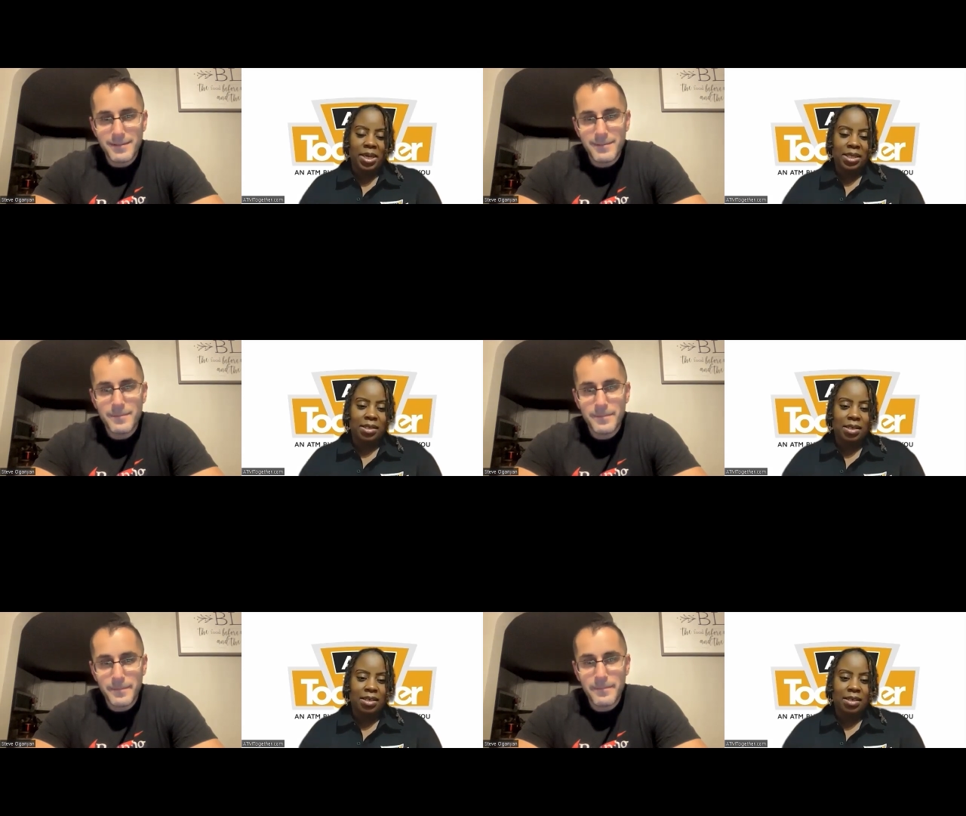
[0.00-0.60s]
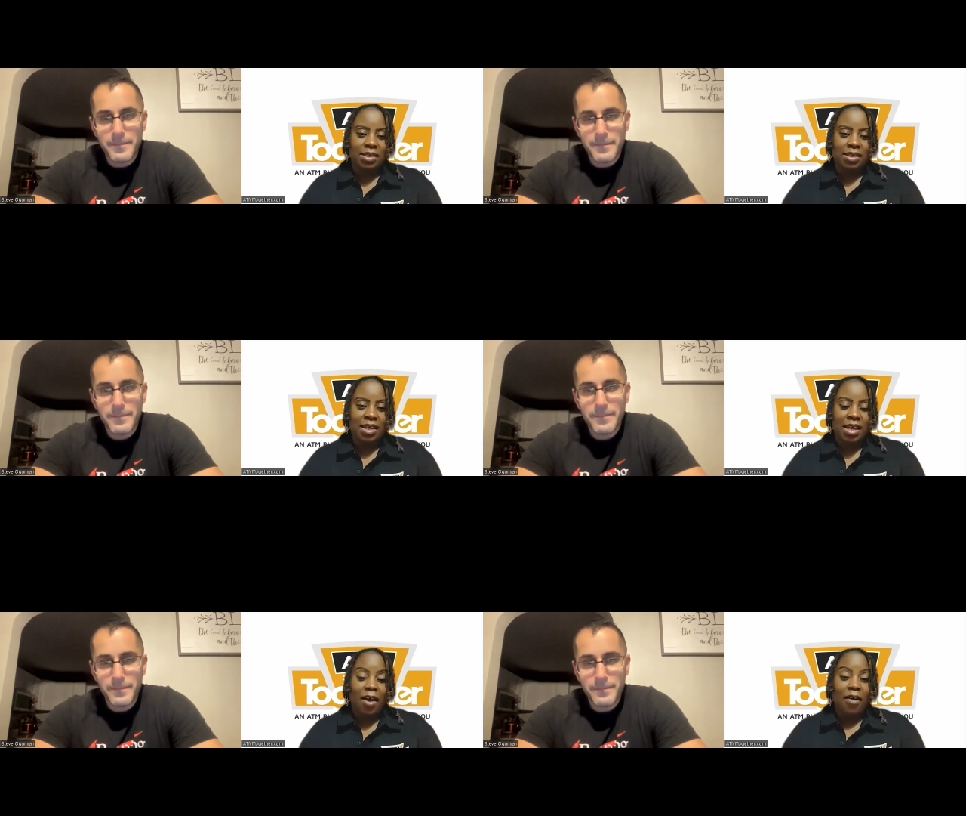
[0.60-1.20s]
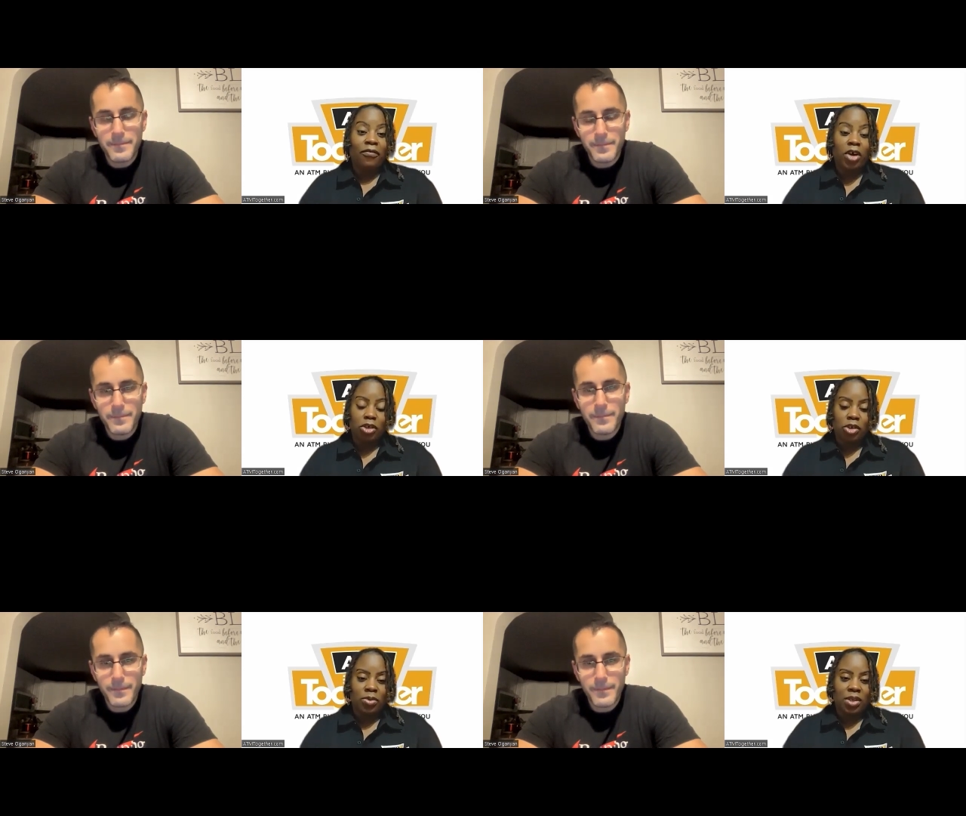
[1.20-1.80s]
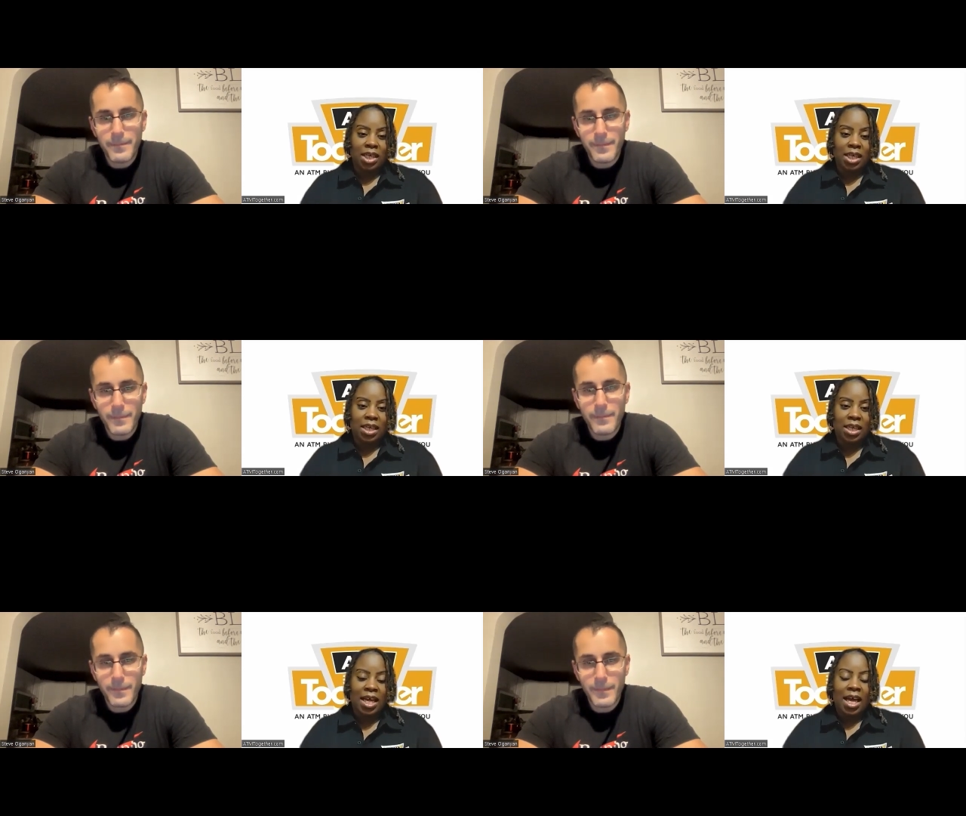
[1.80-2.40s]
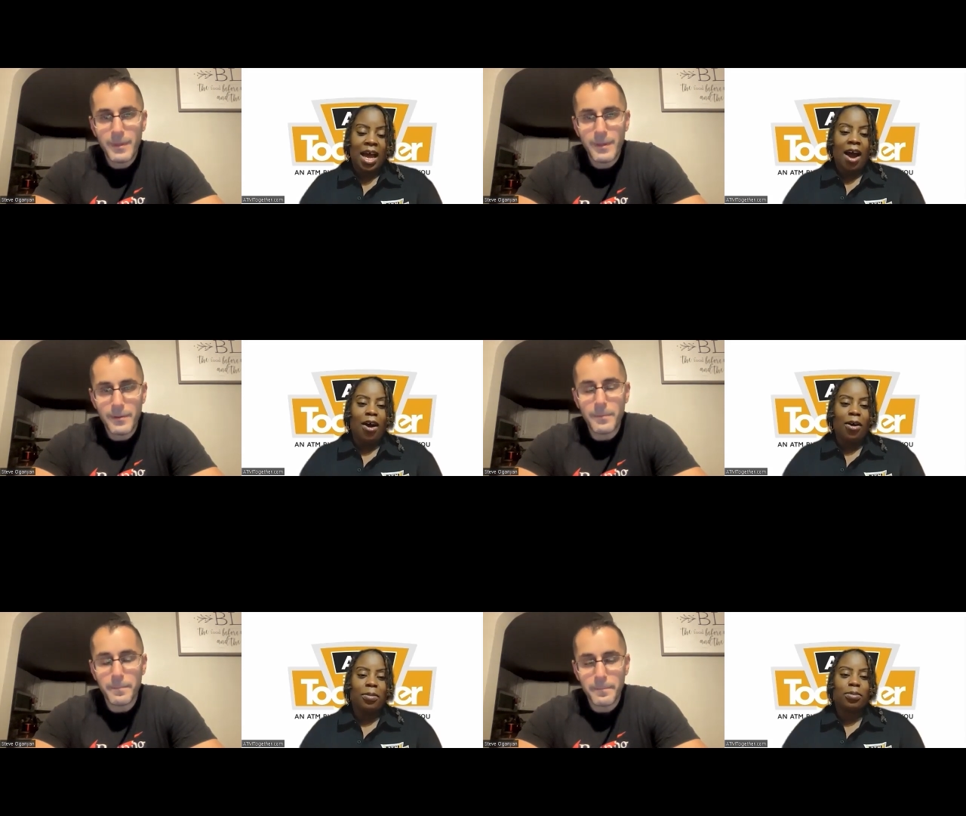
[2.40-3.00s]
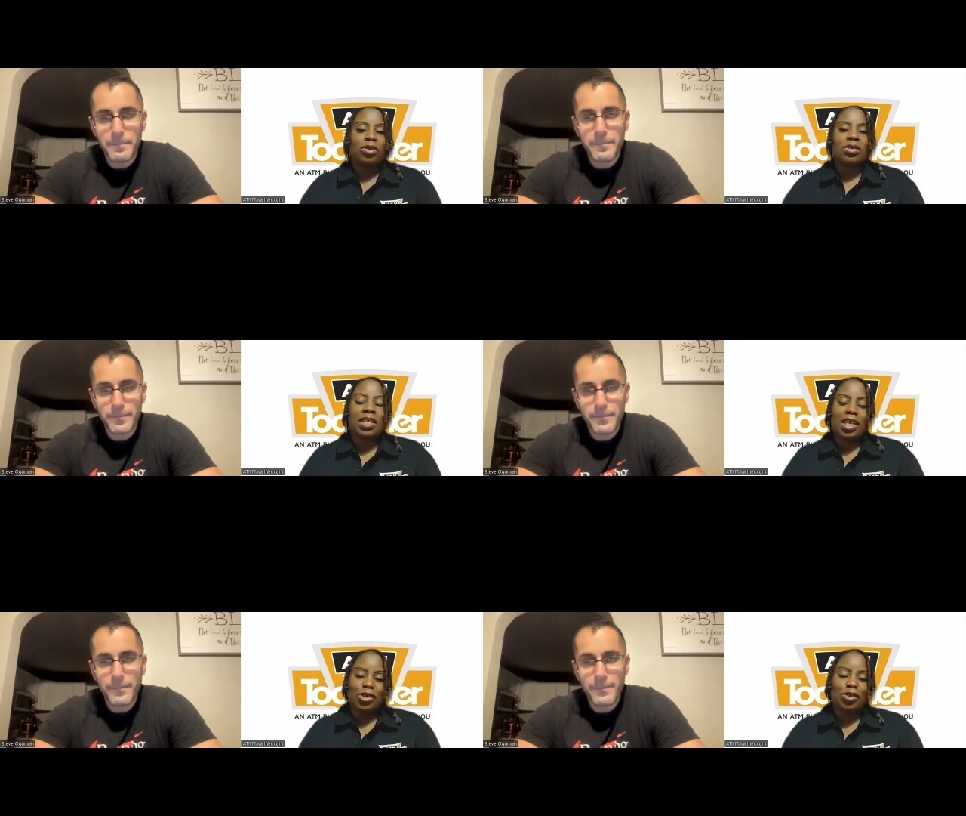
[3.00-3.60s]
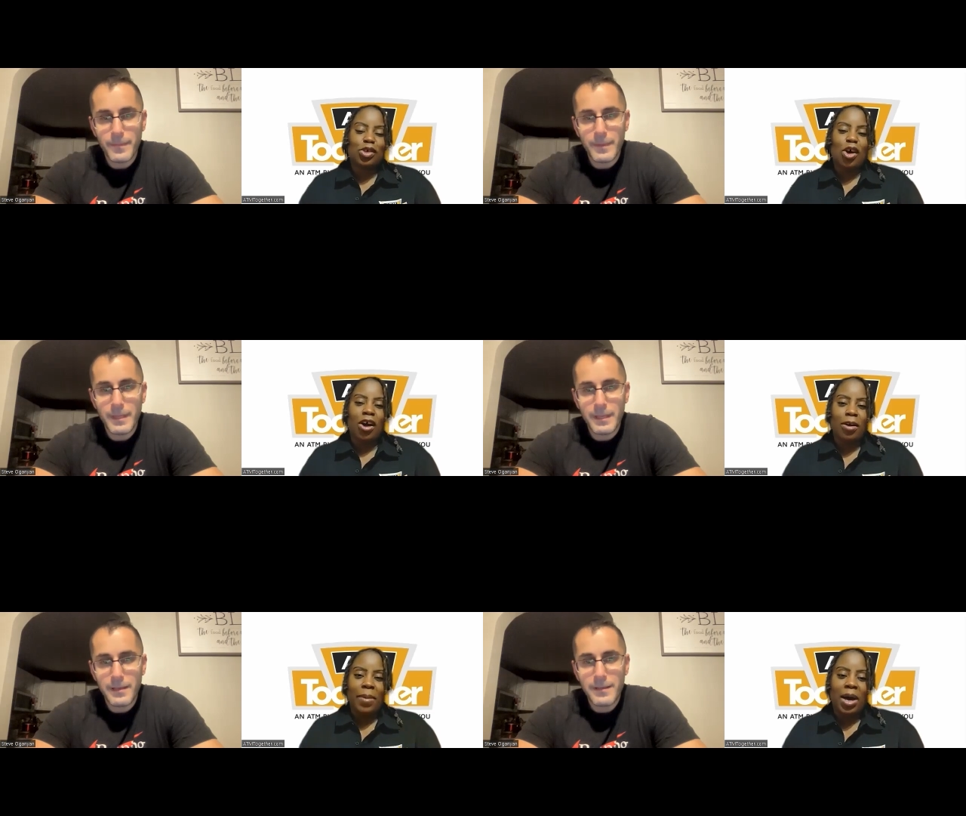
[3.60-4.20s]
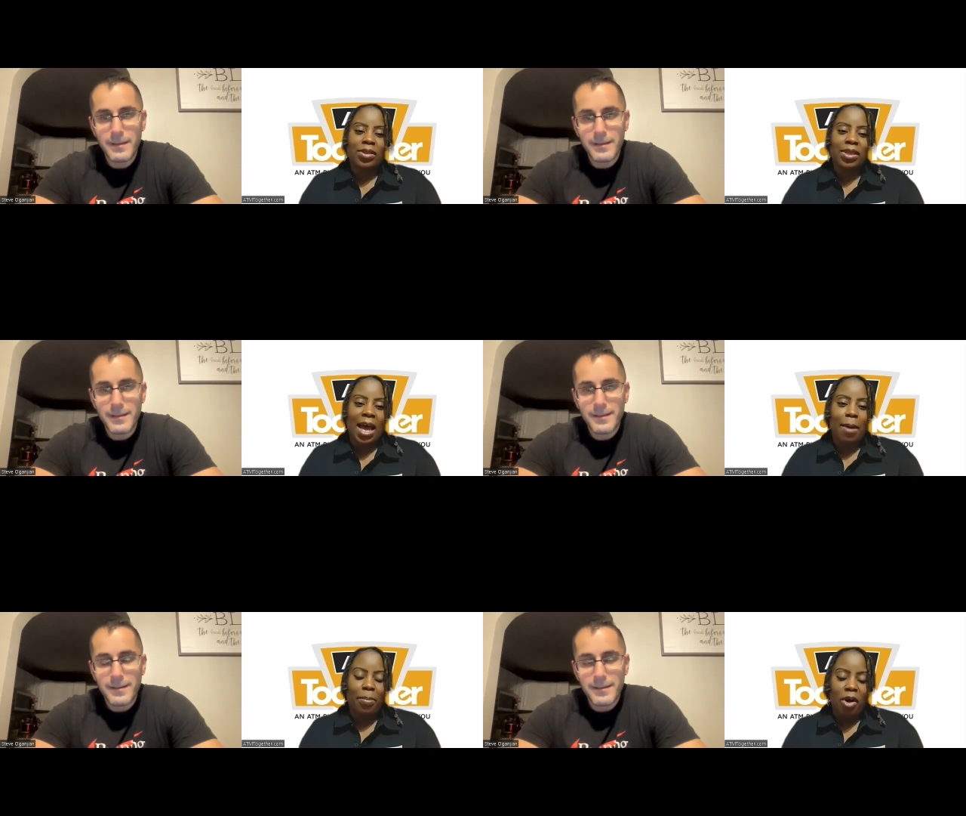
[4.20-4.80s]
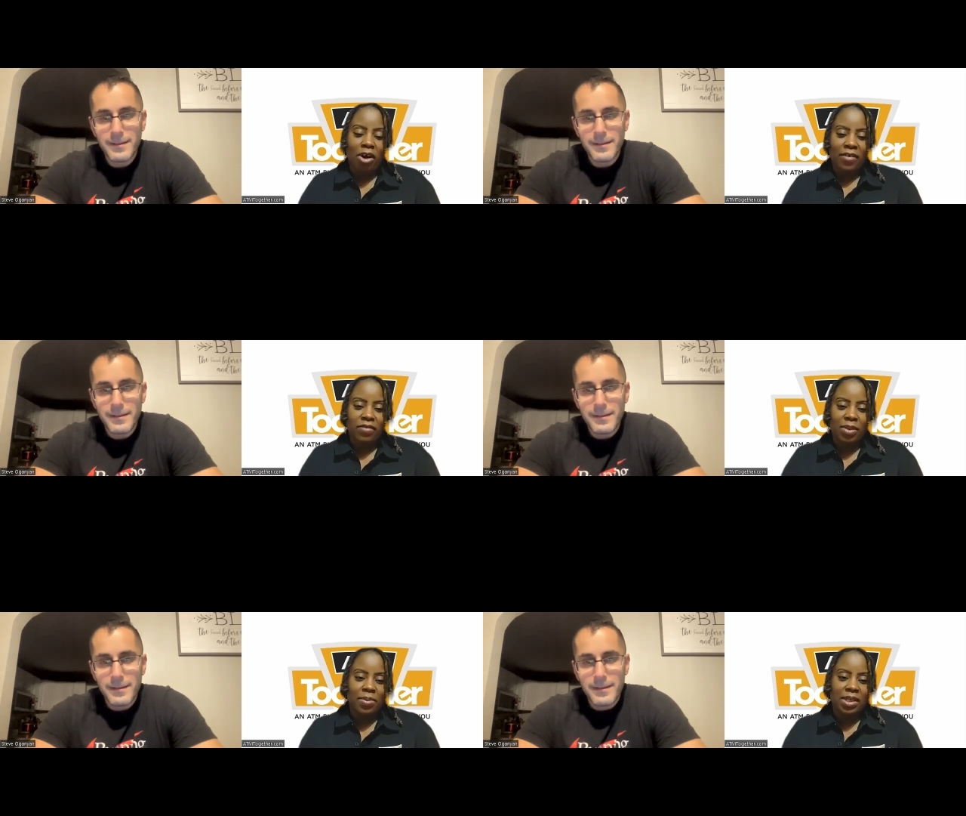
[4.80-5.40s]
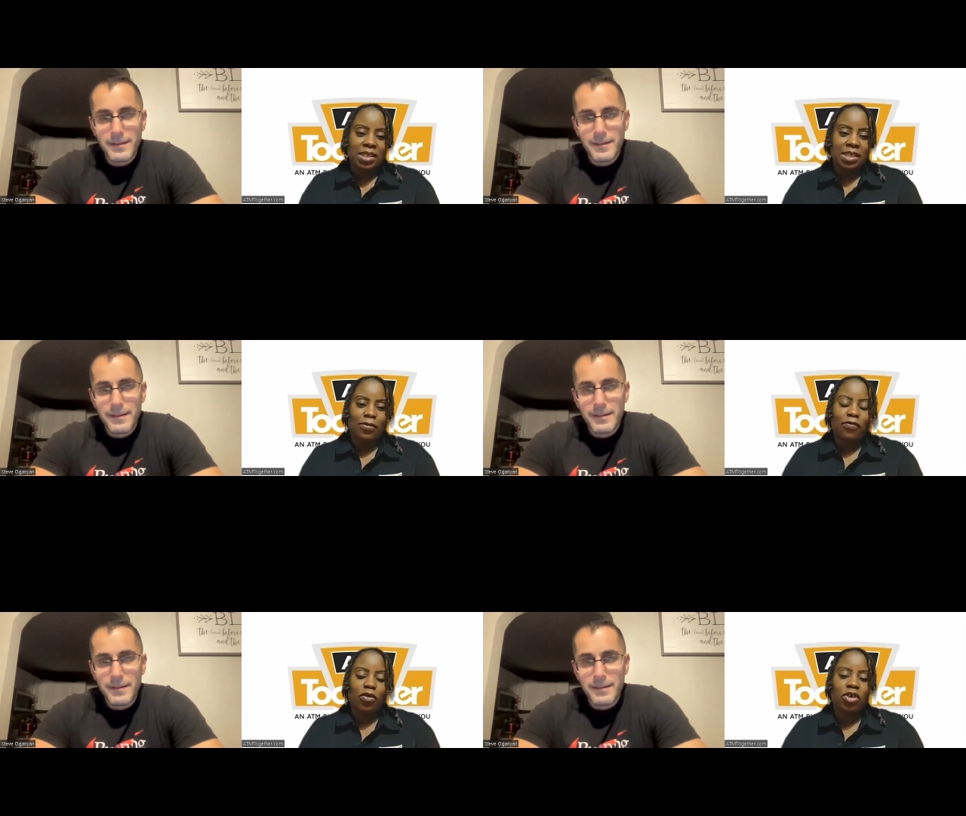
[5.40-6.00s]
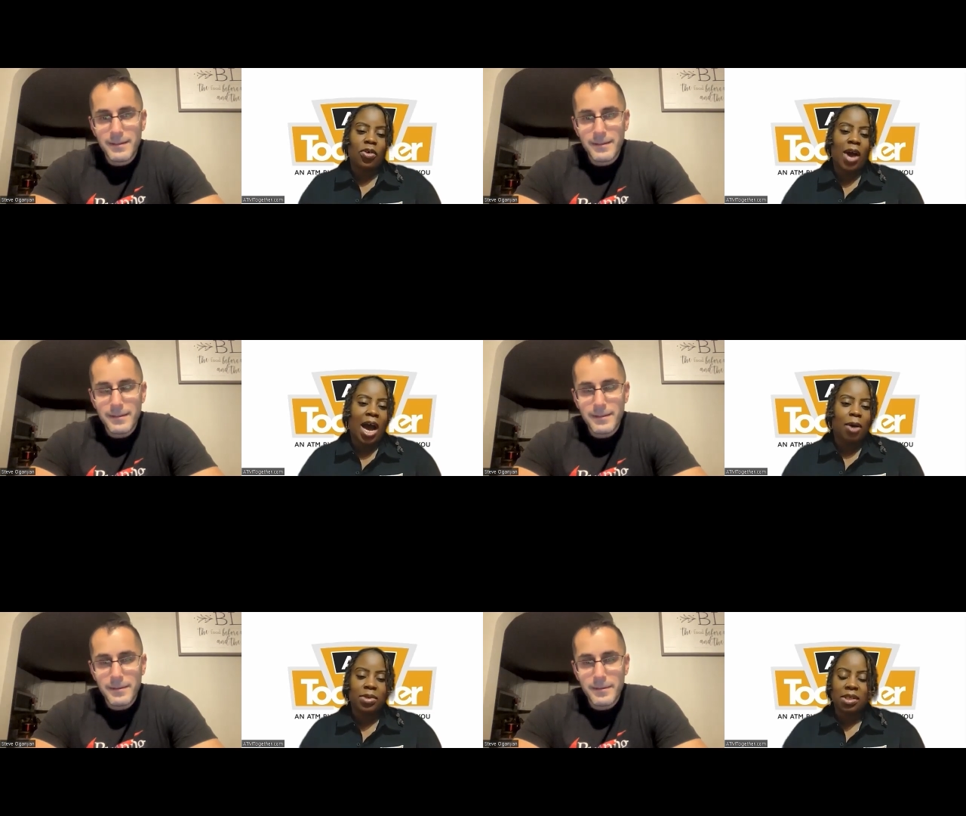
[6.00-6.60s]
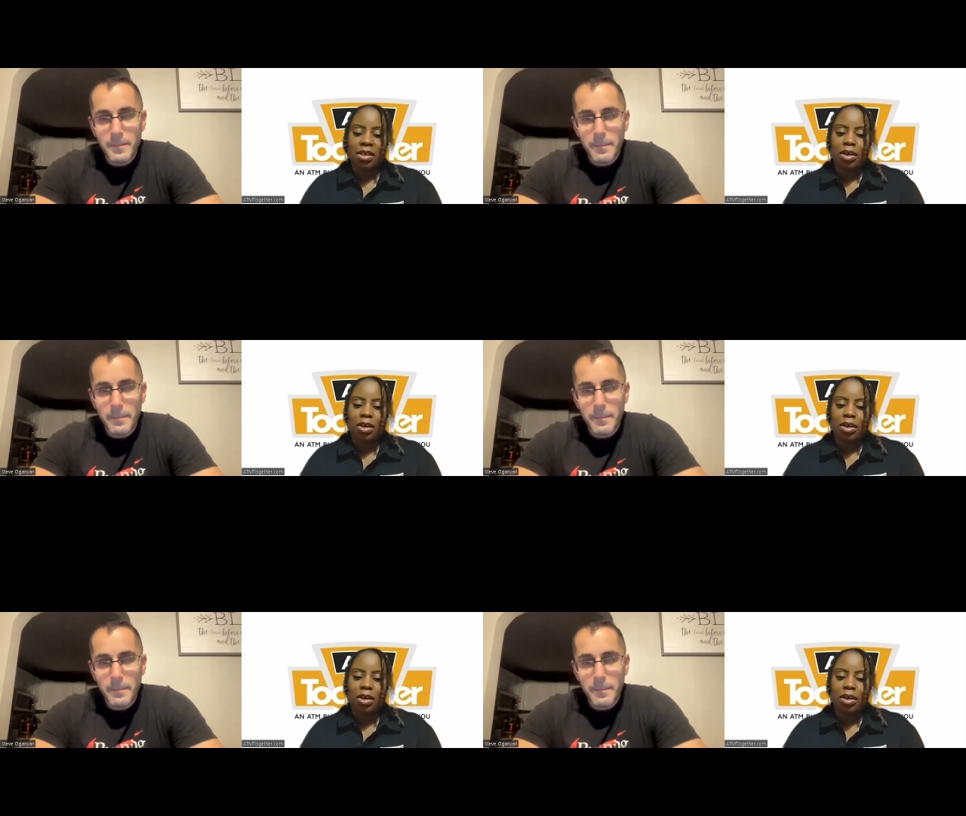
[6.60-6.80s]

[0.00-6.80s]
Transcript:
Speaker 1: business virtually. Um. Can you talk about that part of the business for you? How was the